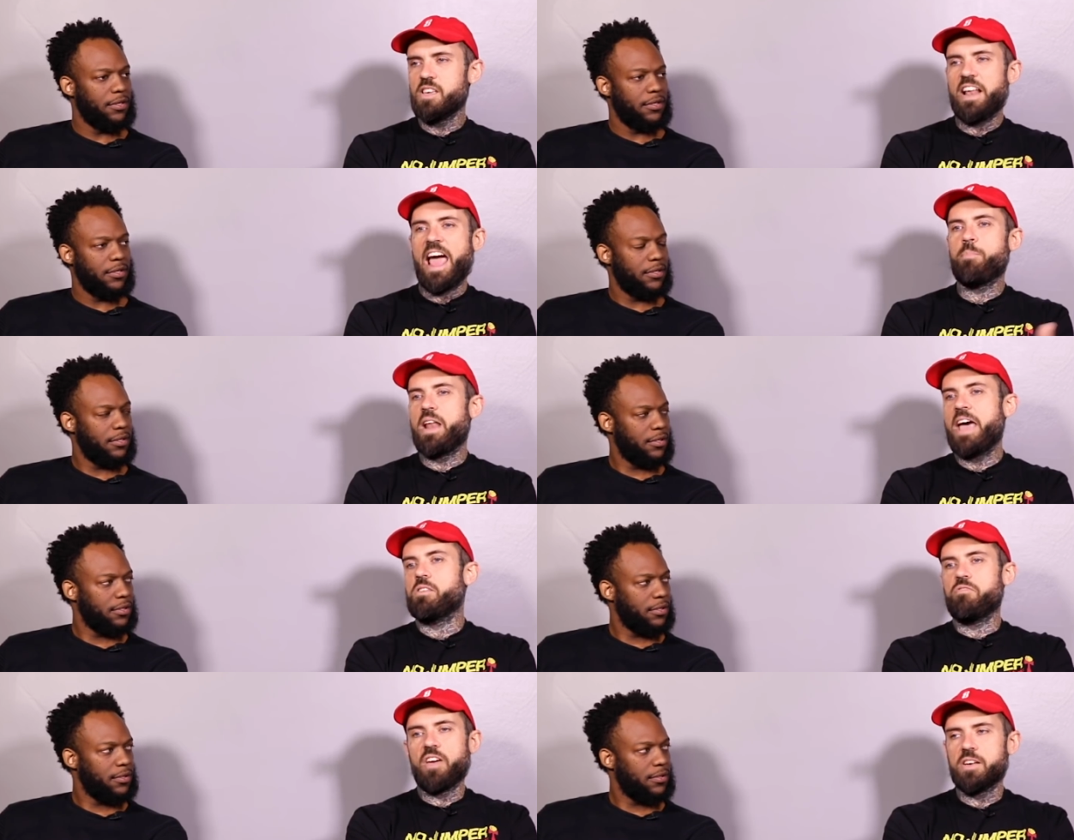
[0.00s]
Speaker 1: nothing happened
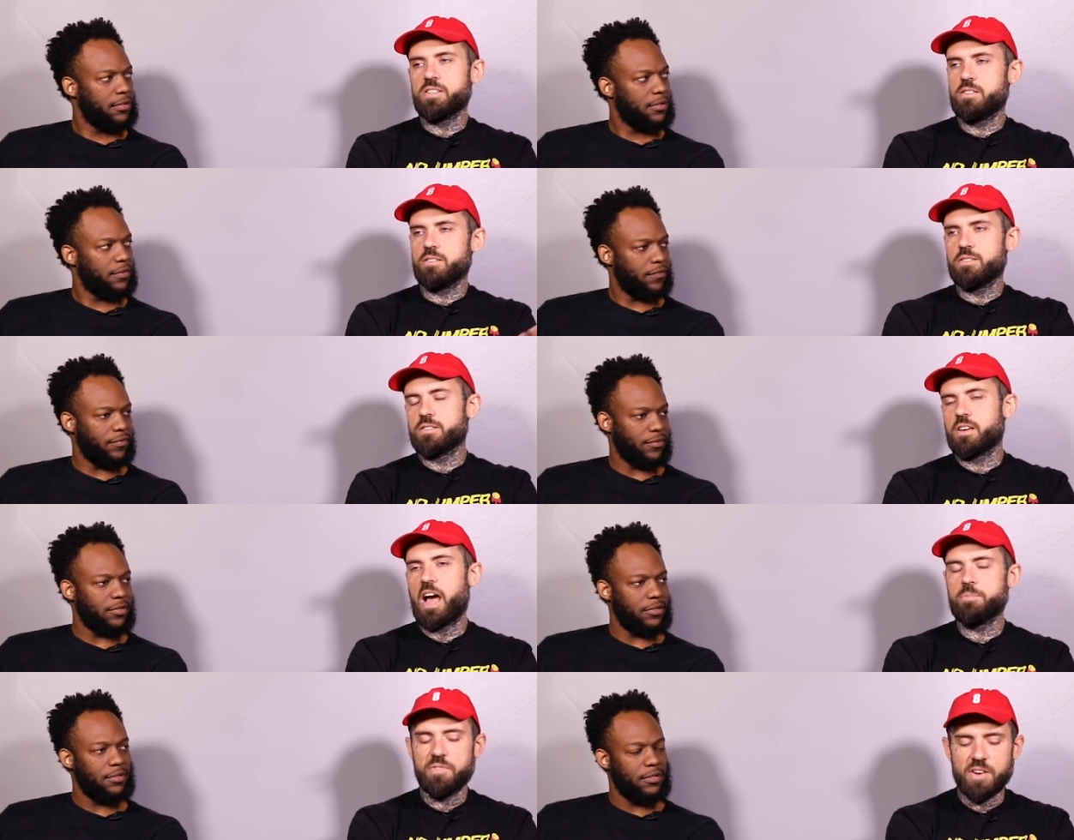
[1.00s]
at the fest. They're just
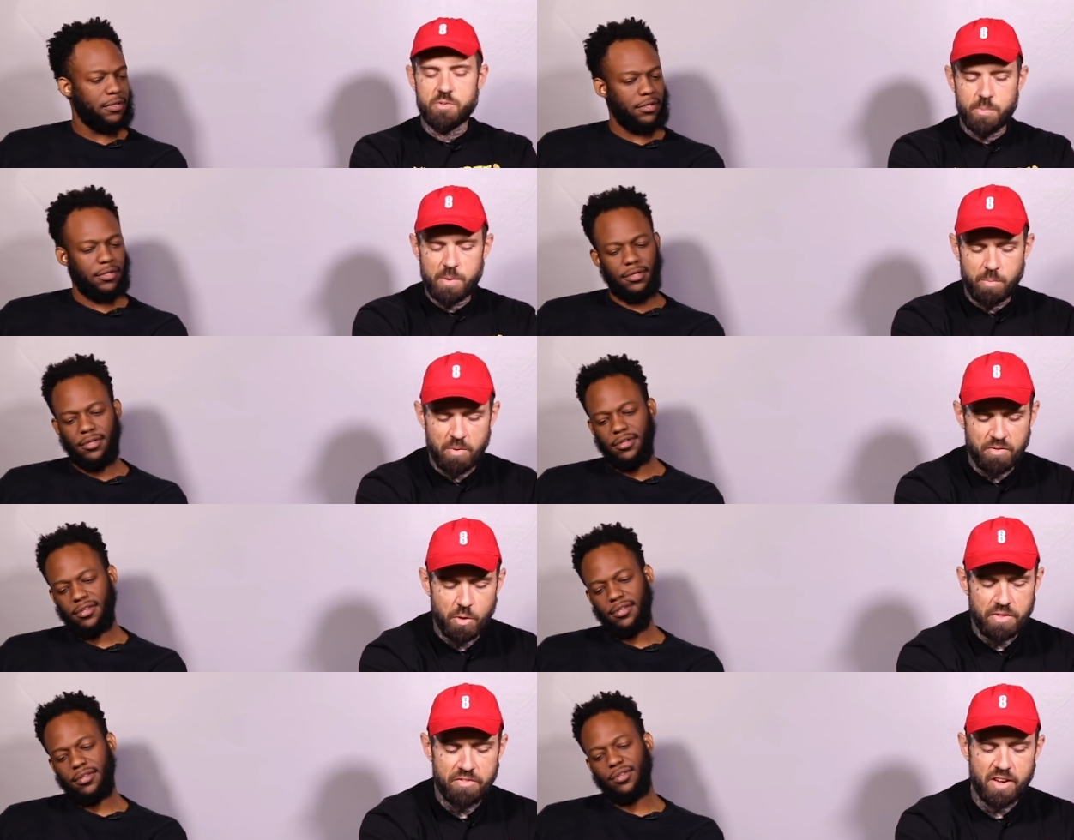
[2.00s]
cops fucking with people
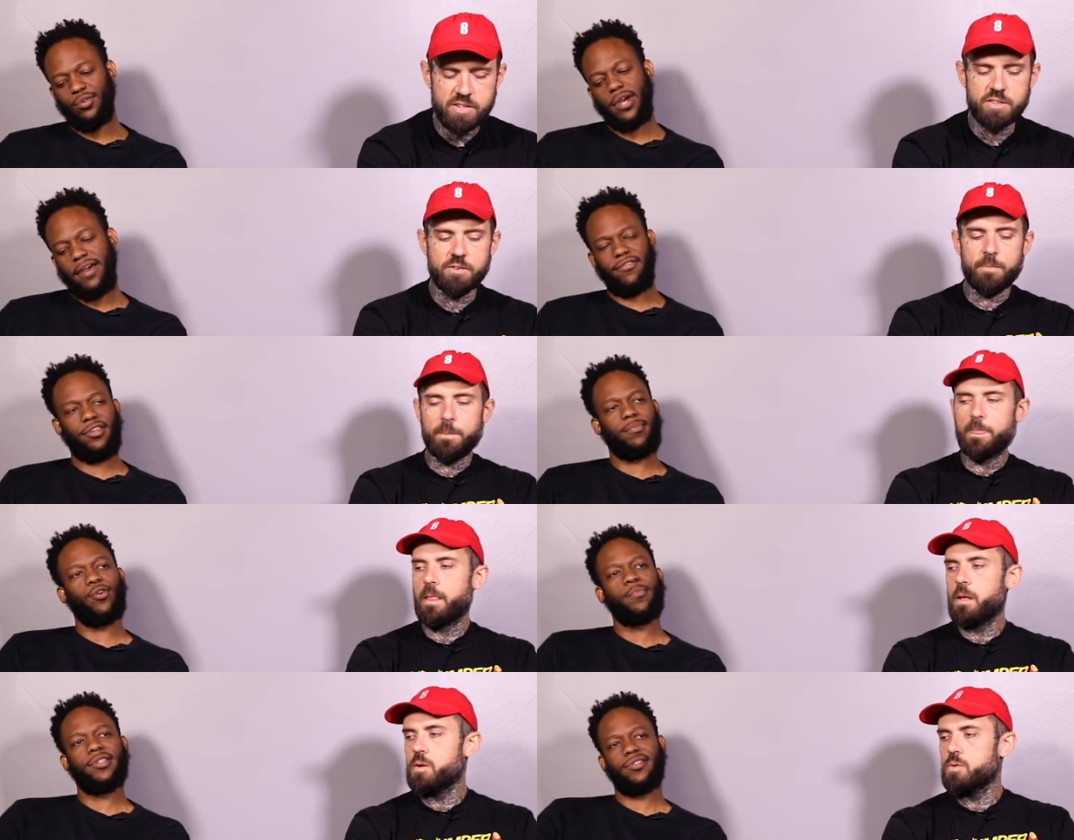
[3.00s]
before the fest.
Speaker 2: You have any
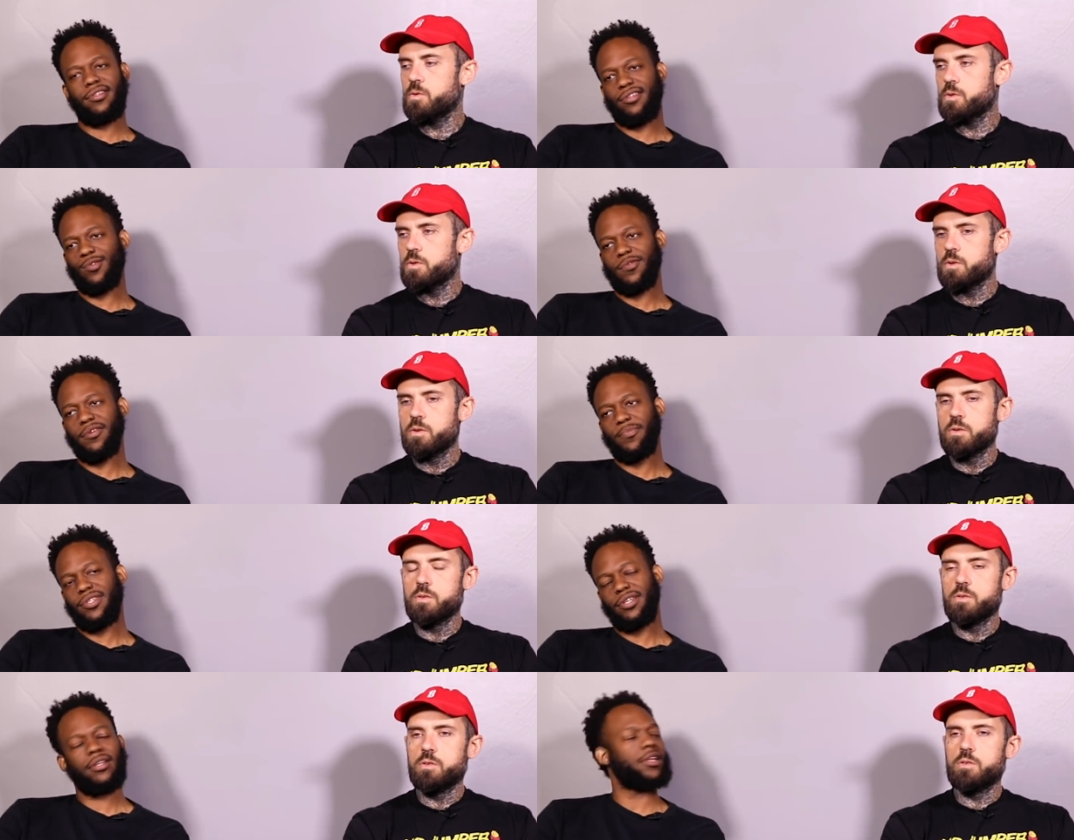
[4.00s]
moments in this one in
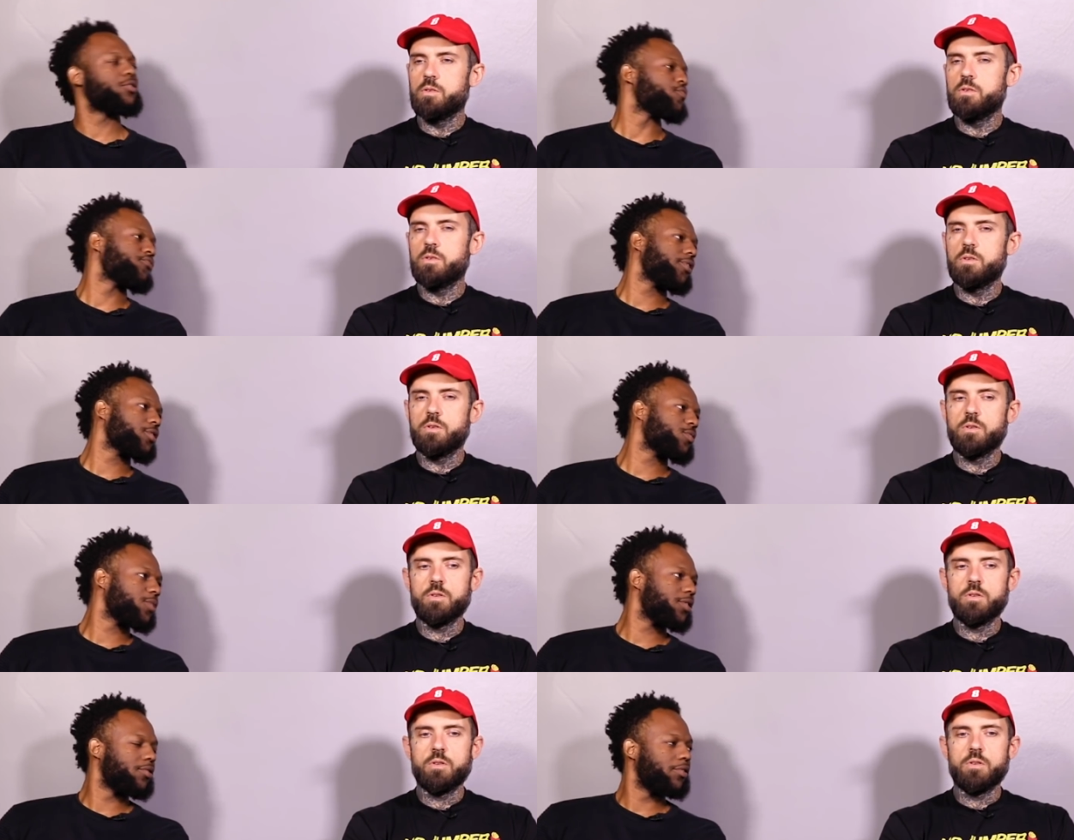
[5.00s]
particular that you fucked
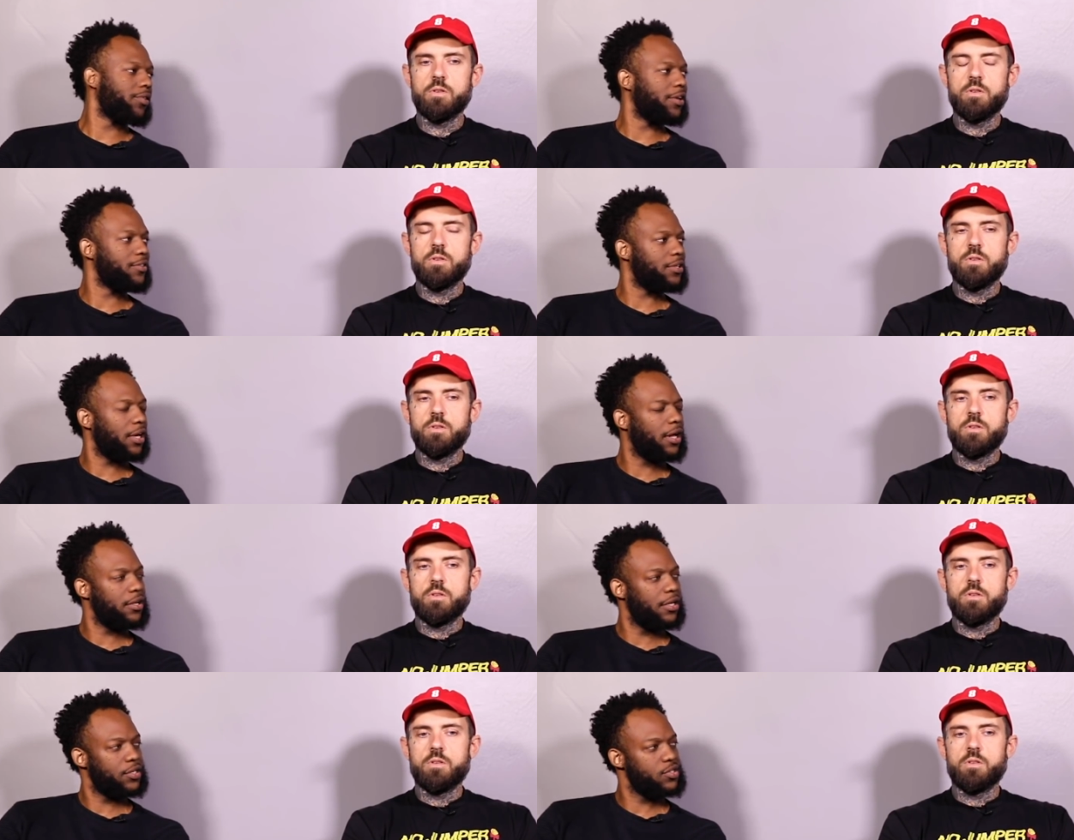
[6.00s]
with or anything that
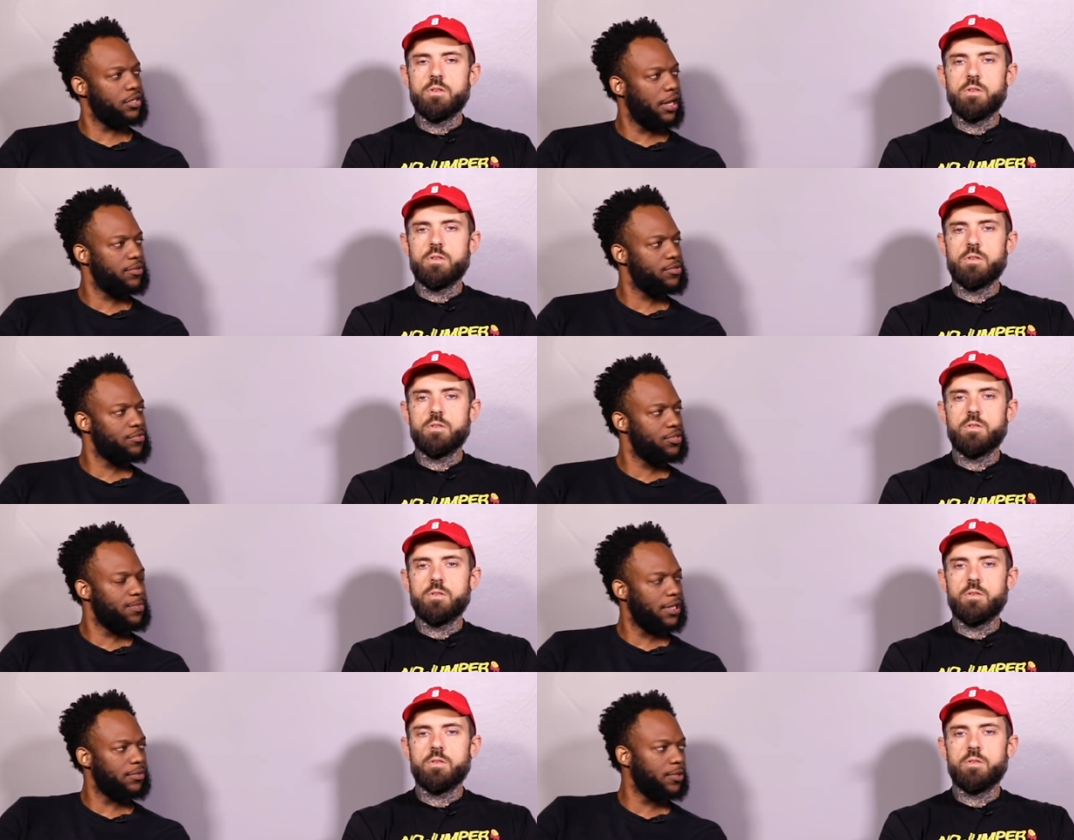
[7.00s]
kind of like stood out to you
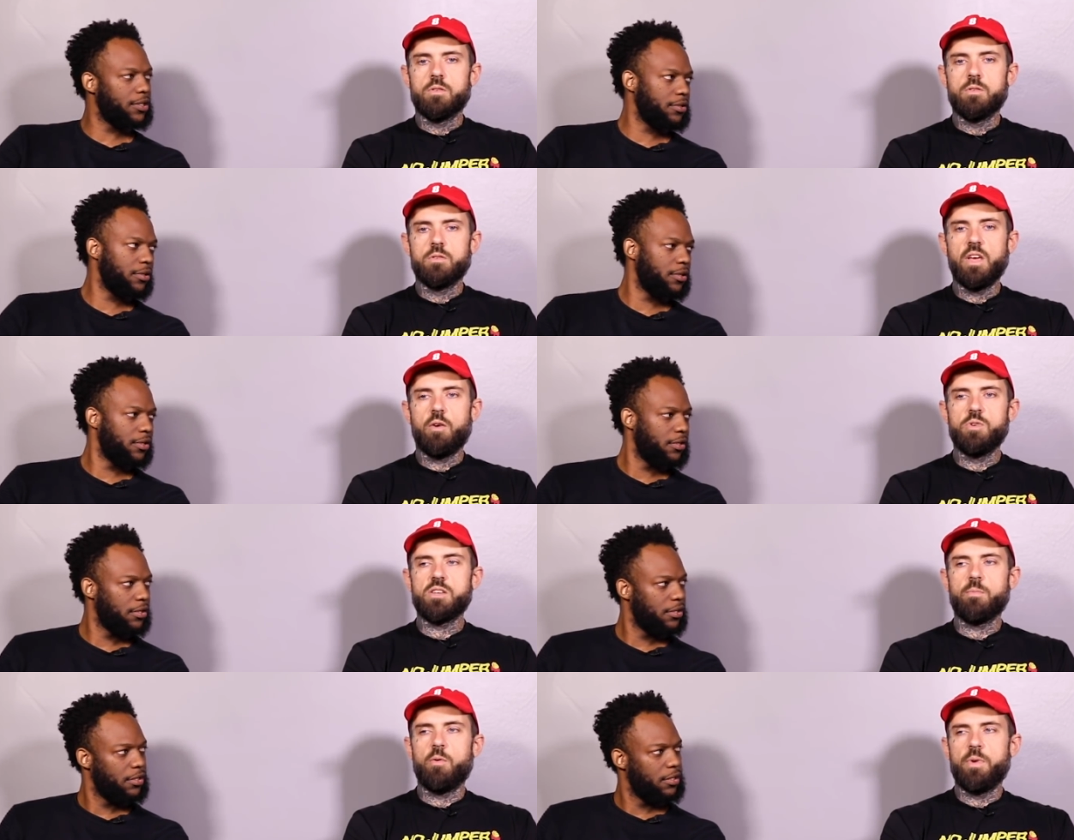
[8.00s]
just about the weekend?
Speaker 1: Yeah, we
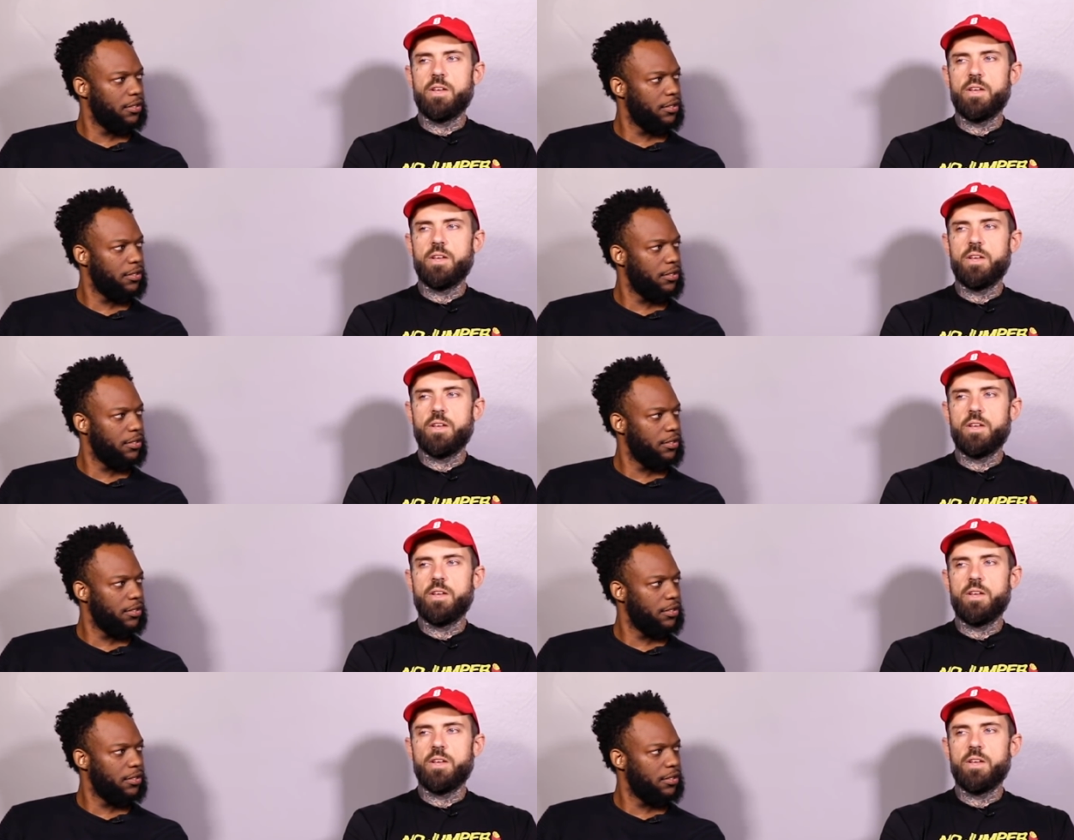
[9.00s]
somehow